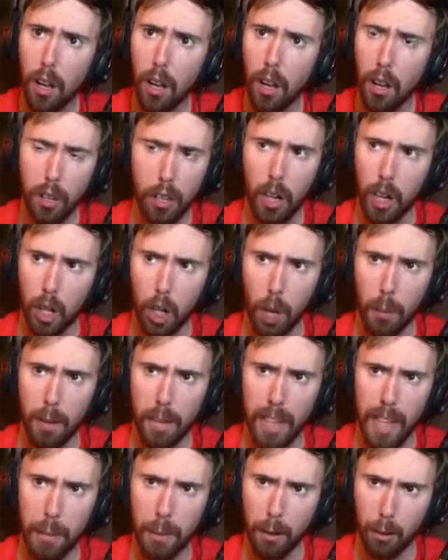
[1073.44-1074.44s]
No,
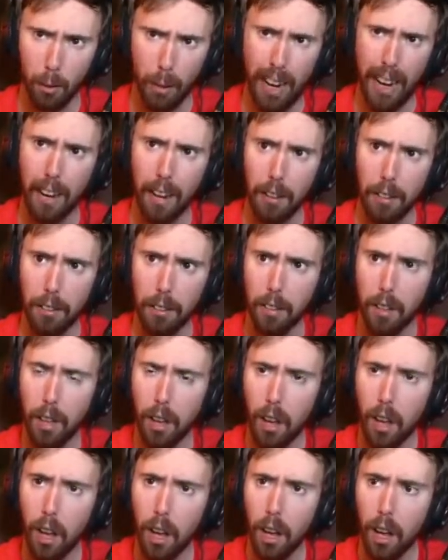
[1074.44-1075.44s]
Carbonite came out in Wrath.
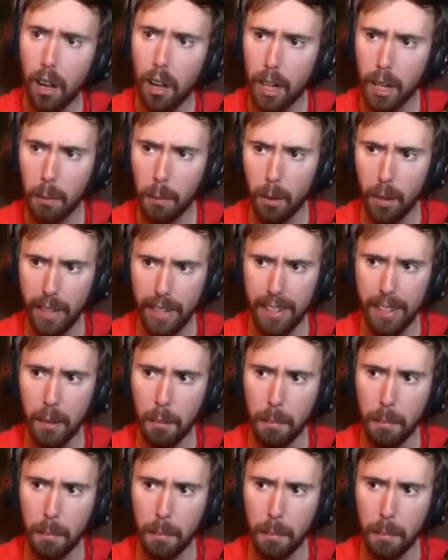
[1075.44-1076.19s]
Came out, like, into BC.